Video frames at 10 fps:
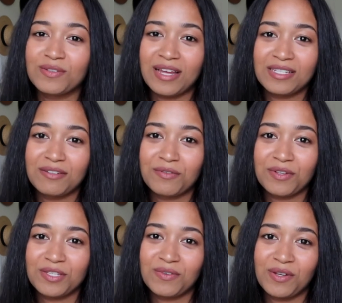So that's it
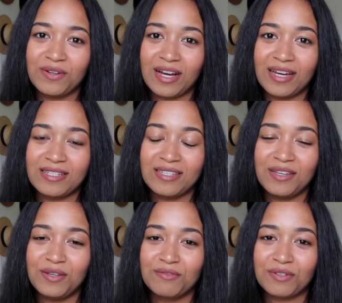for this video guys.
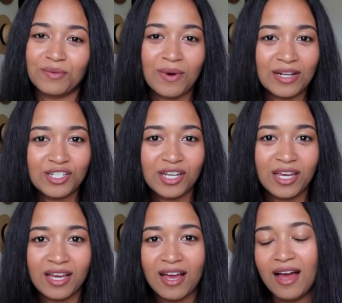Thank you for
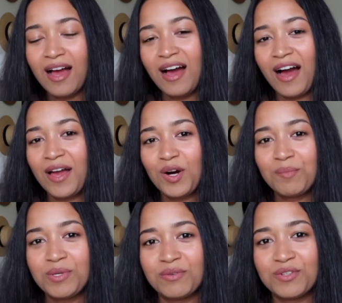watching. I hope you